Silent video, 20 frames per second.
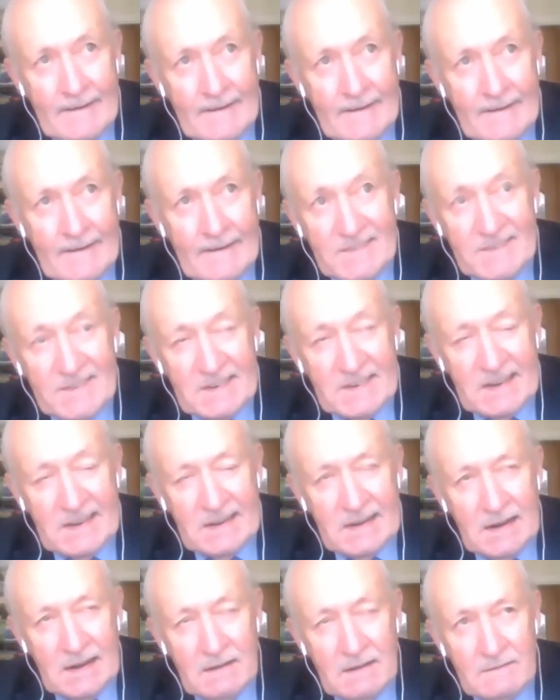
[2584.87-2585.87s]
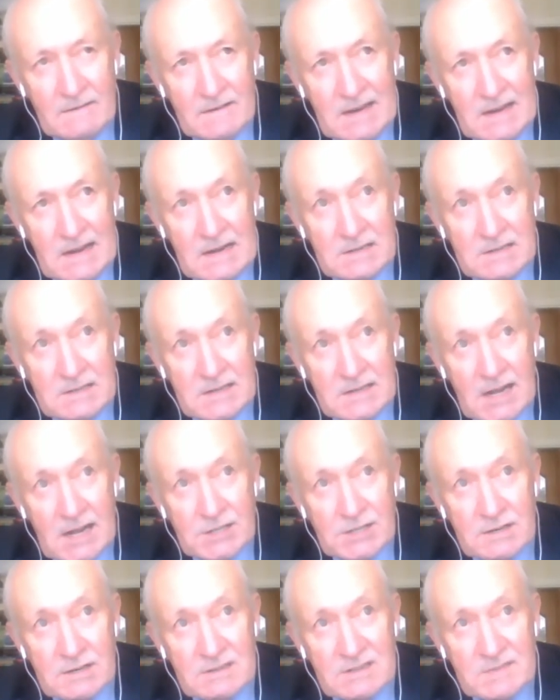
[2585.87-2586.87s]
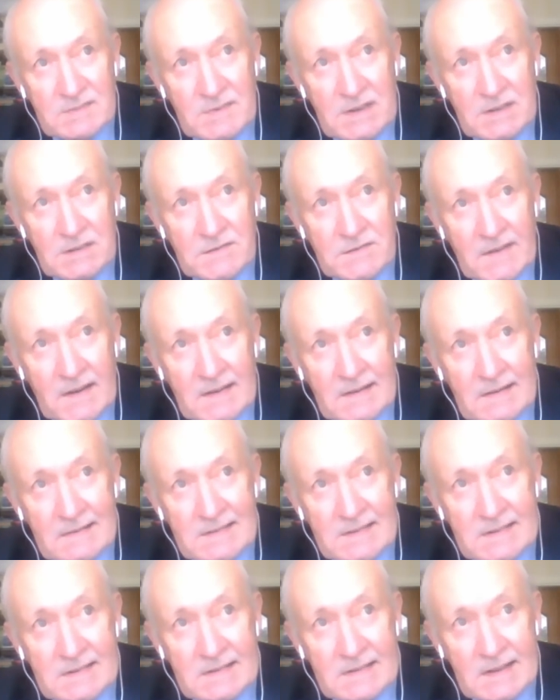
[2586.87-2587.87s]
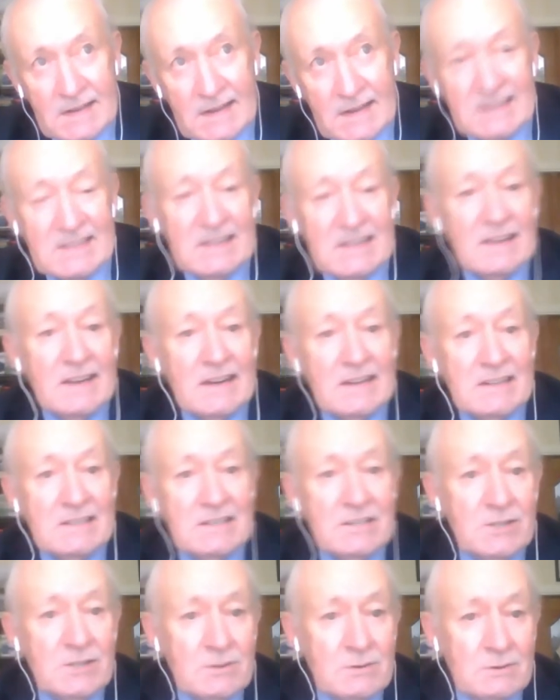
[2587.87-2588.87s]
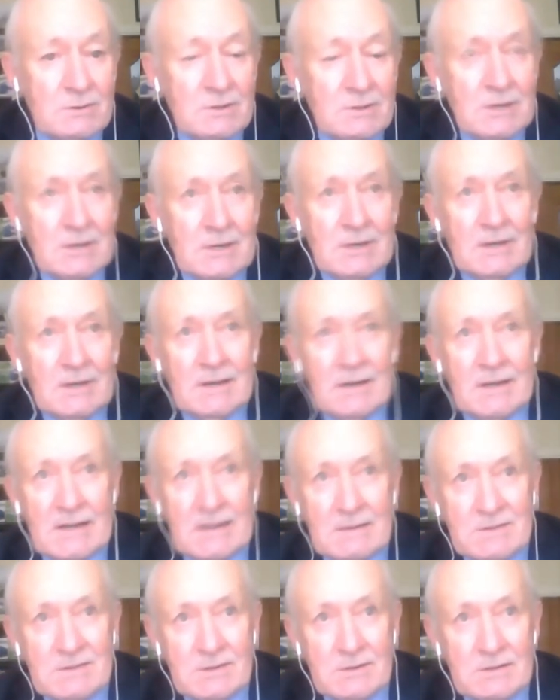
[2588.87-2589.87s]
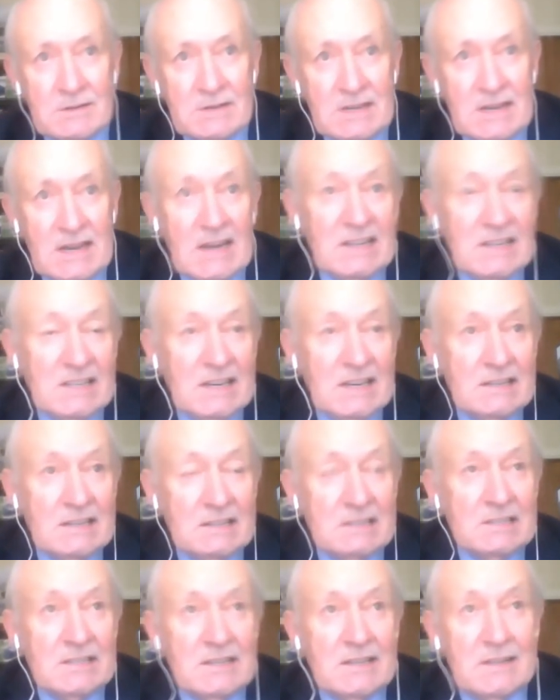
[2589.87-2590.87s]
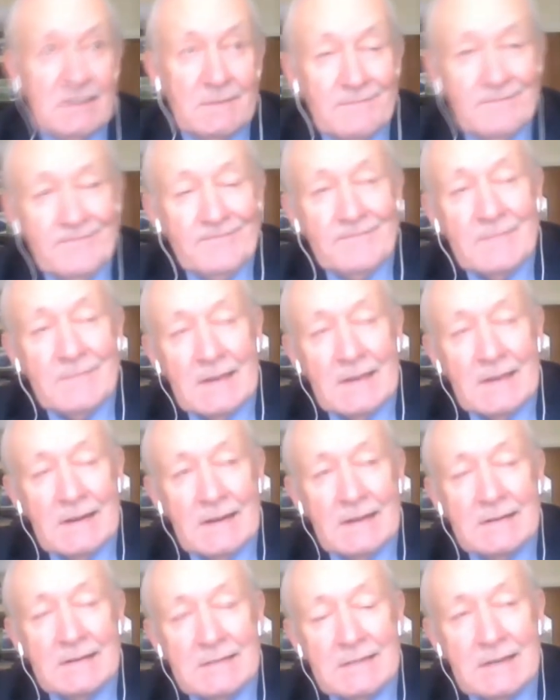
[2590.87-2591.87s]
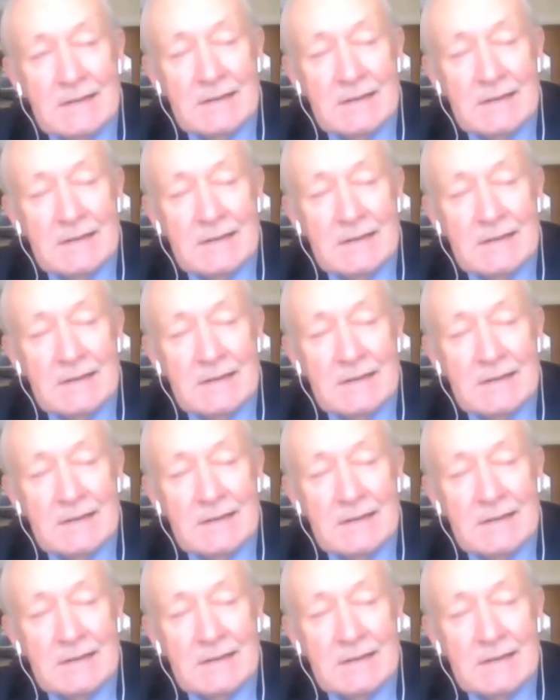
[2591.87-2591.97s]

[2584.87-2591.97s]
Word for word: I have seen every international speech final since 1992. I was only 18 at the time, and